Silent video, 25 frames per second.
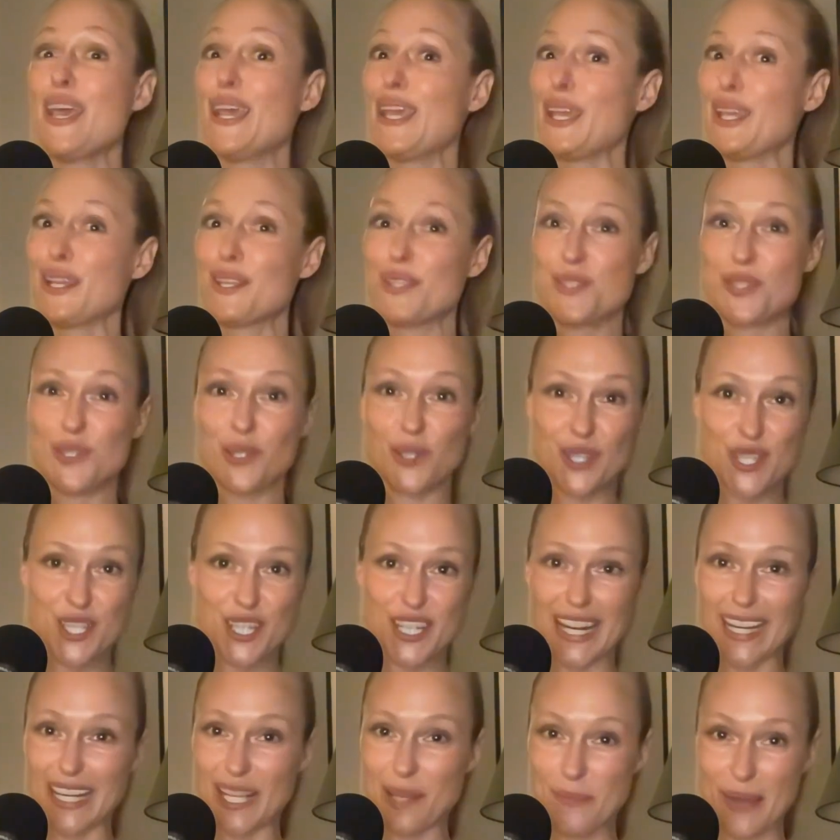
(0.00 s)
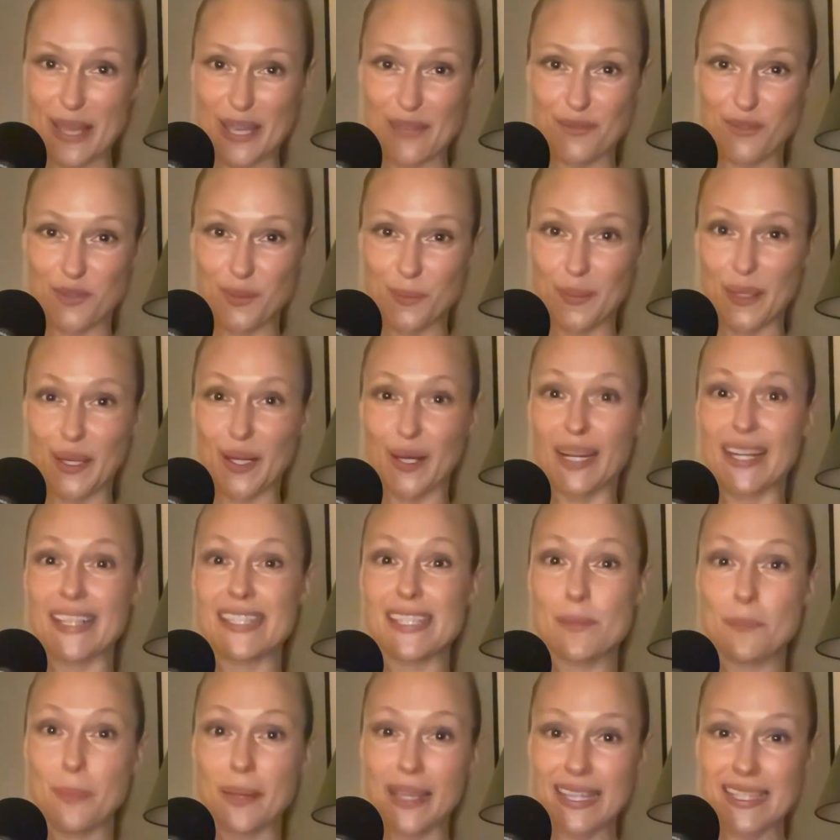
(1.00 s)
excruciating painful periods,
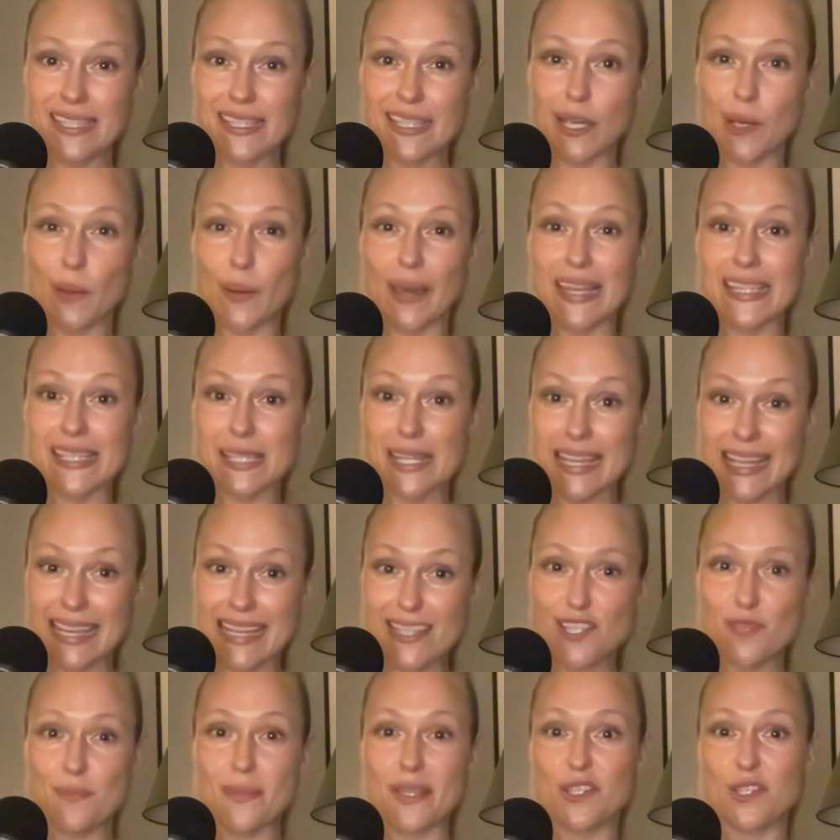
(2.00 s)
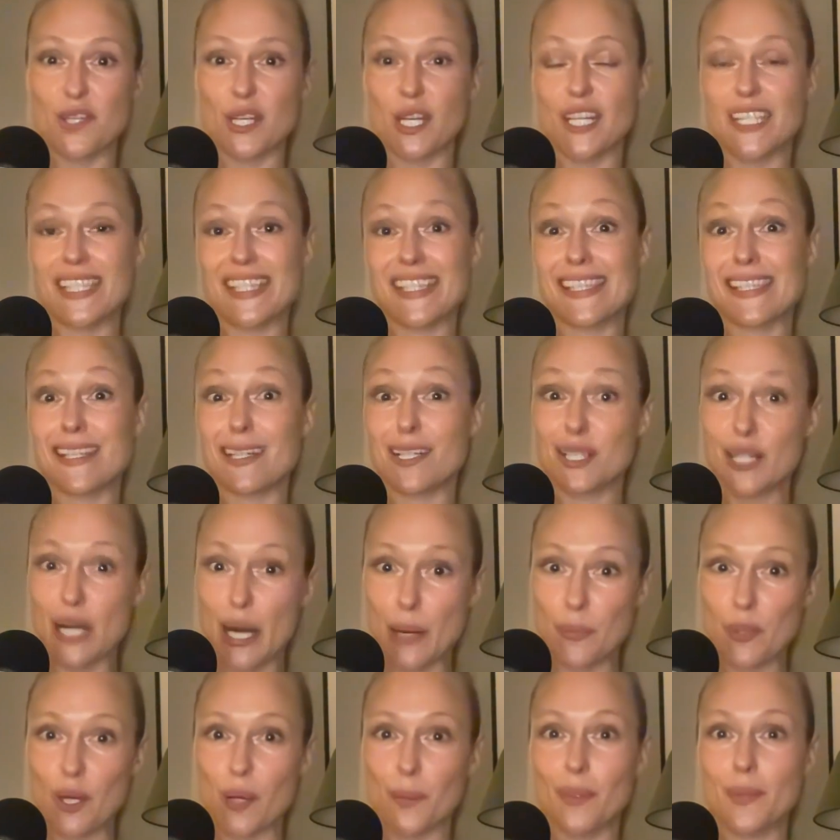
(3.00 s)
PCOS, endometriosis,
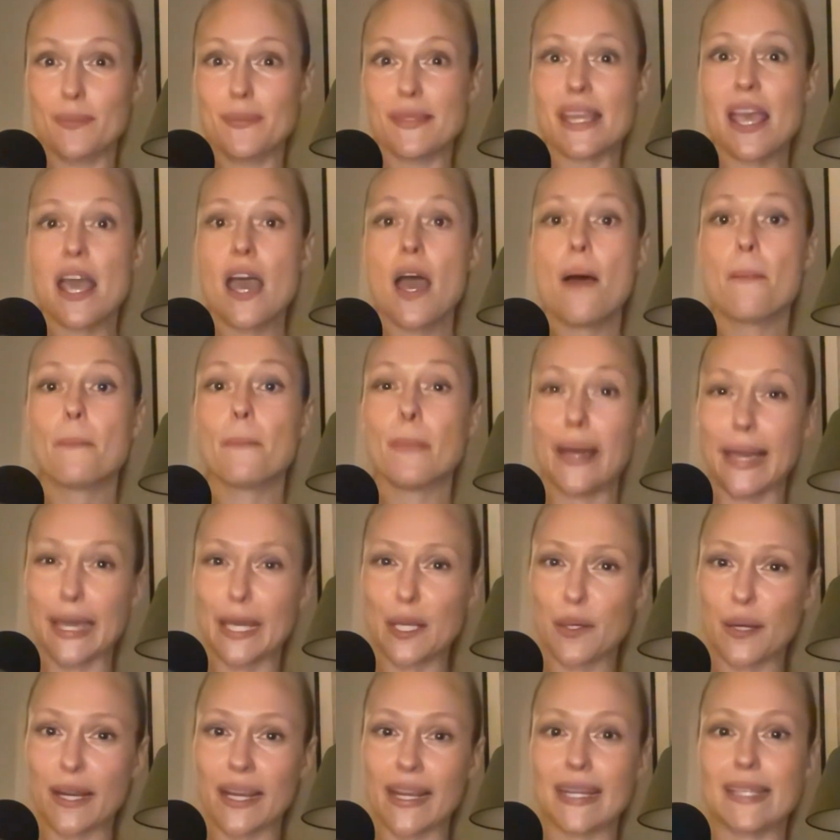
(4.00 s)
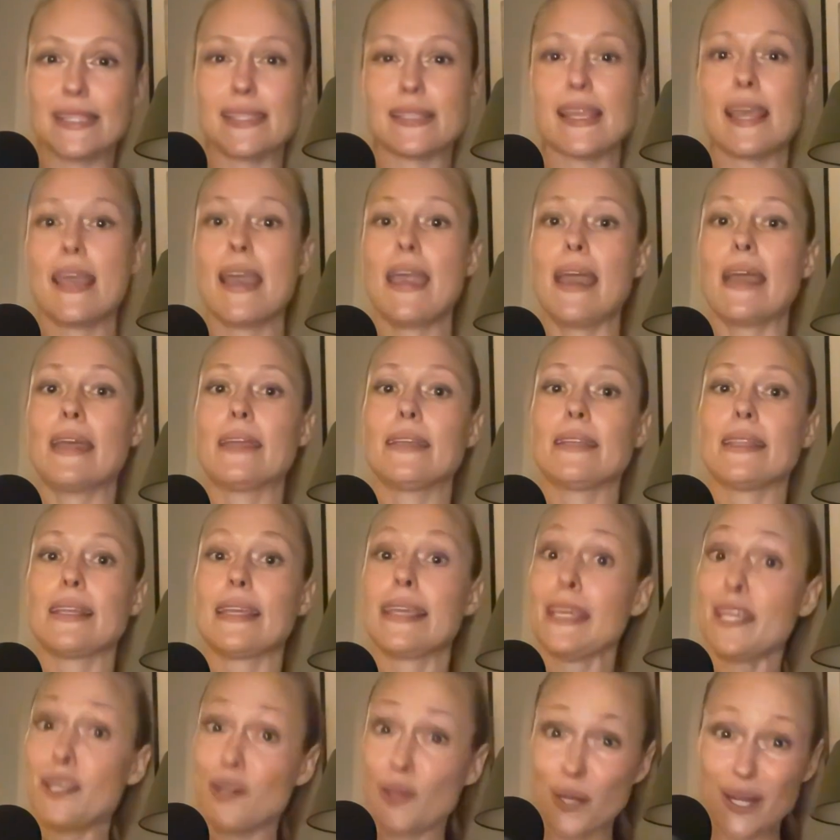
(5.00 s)
gut problems, migraines, and
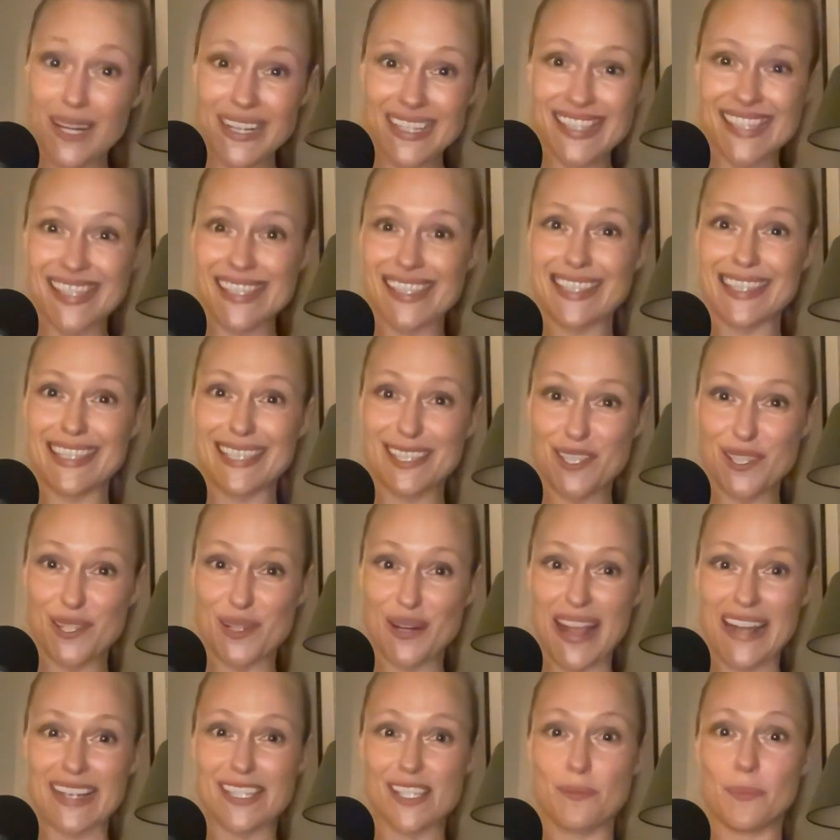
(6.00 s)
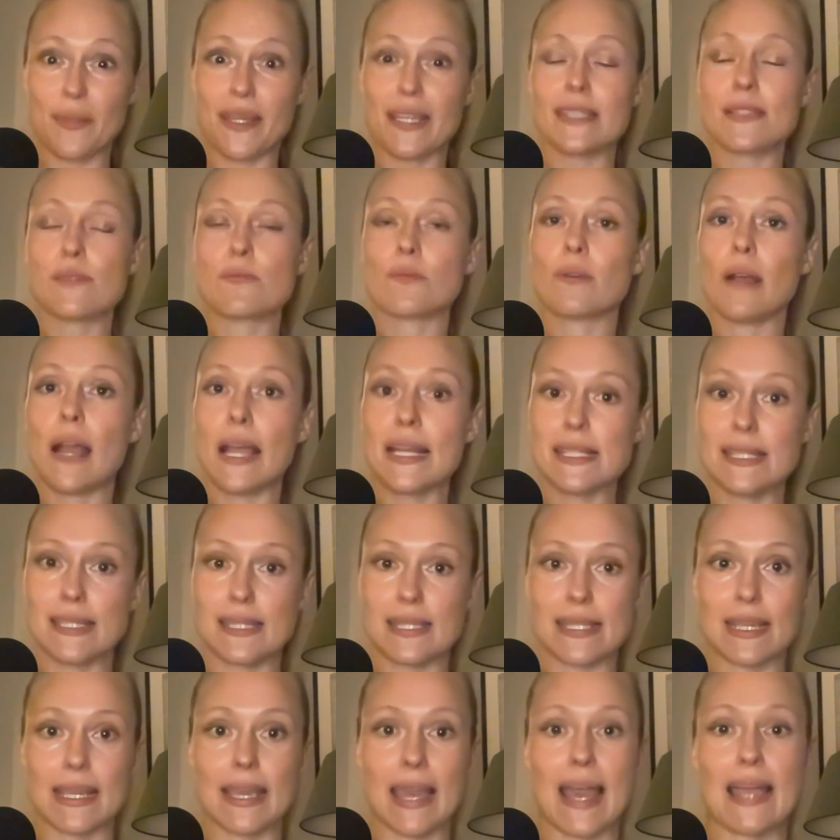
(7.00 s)
increases in hysterectomies, rises
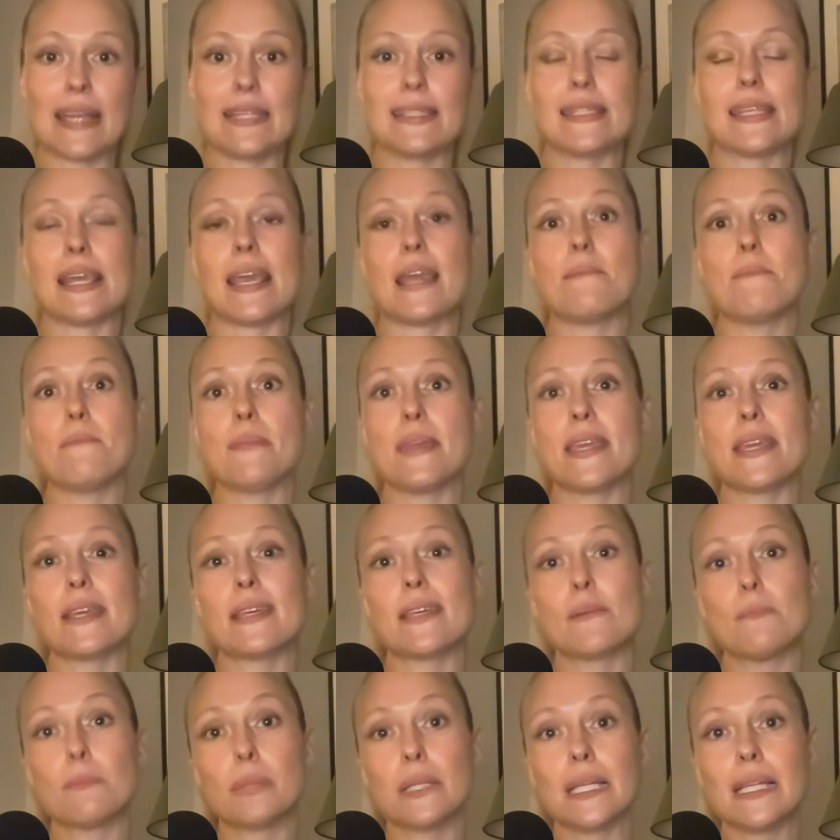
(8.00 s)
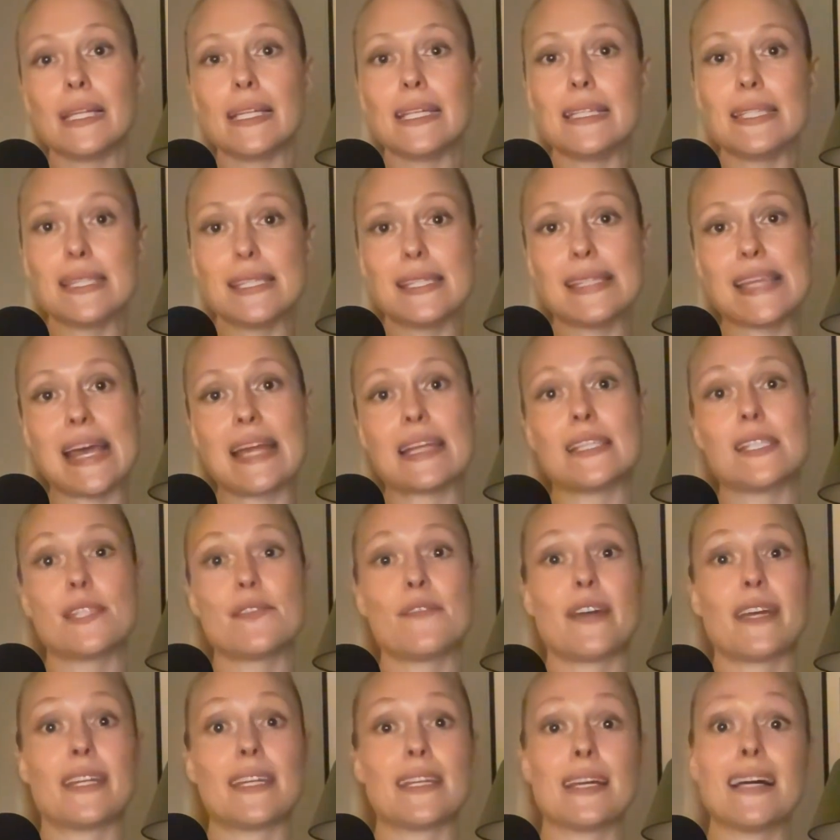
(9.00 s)
in cancer, and being completely
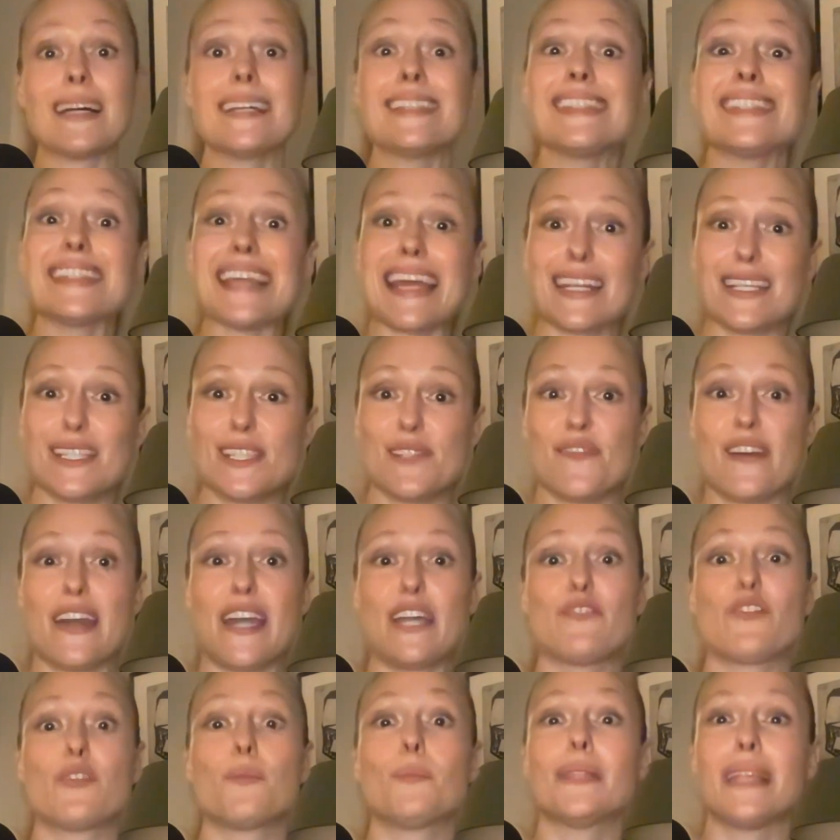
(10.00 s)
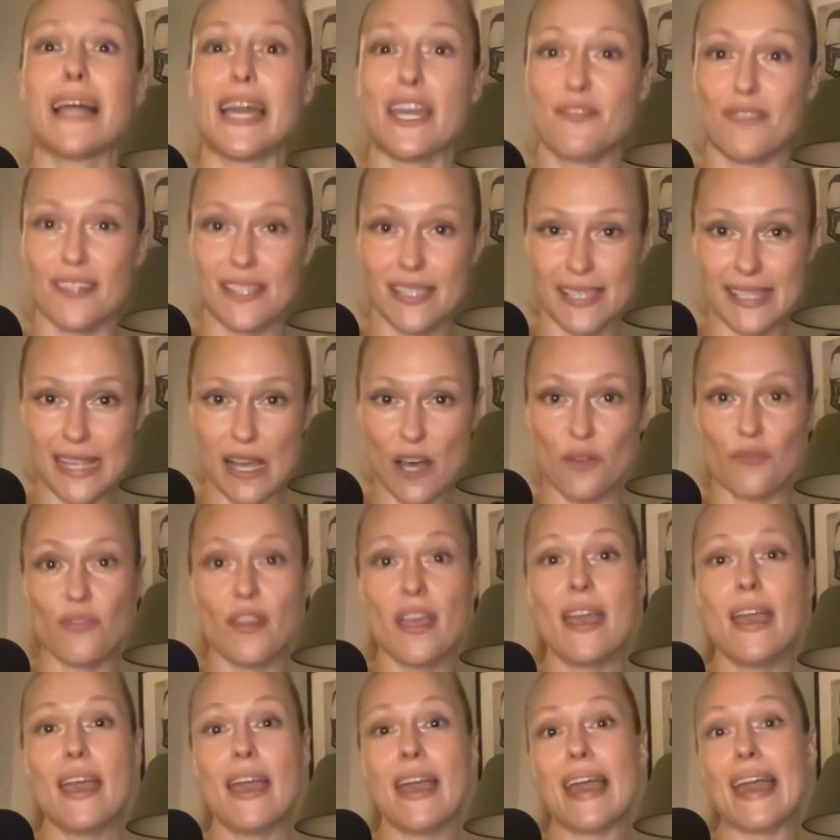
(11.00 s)
dissatisfied and unsatisfied from life itself
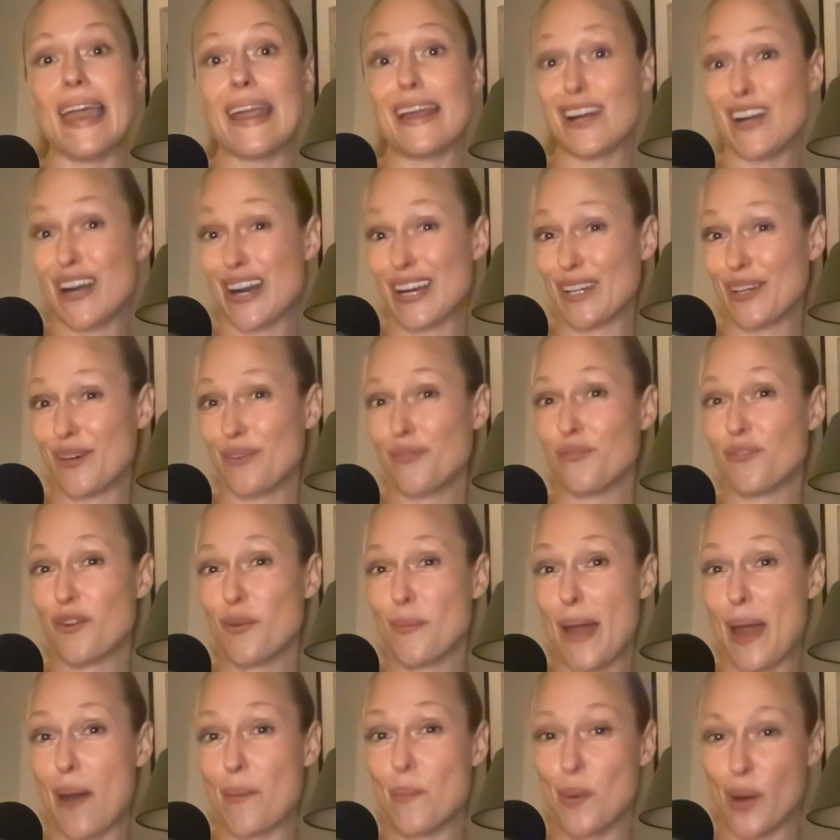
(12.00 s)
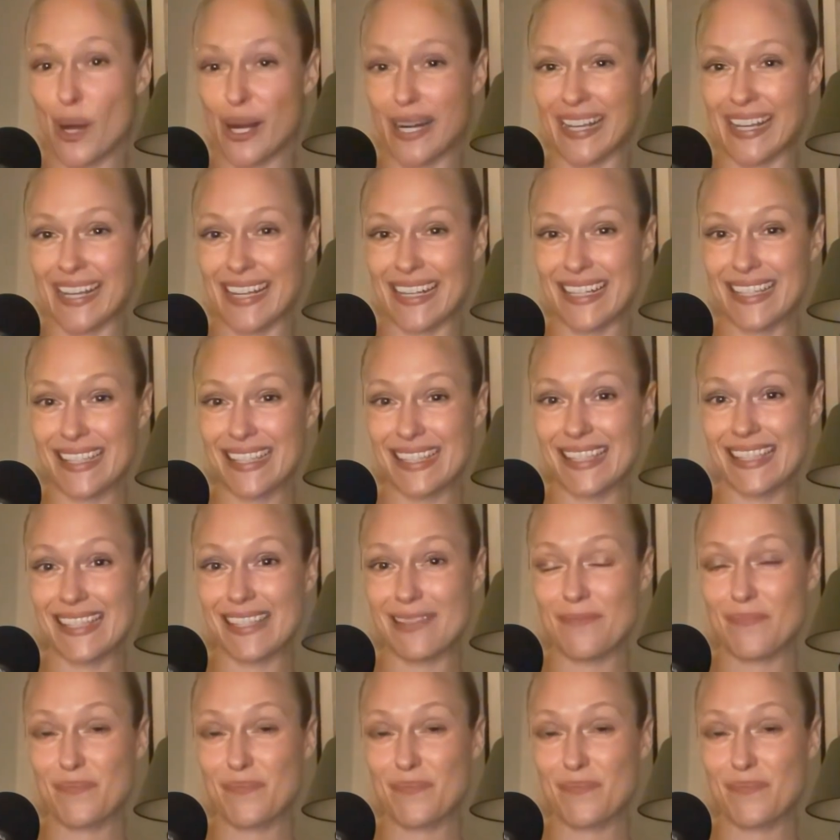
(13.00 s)
and cut off from our bodies.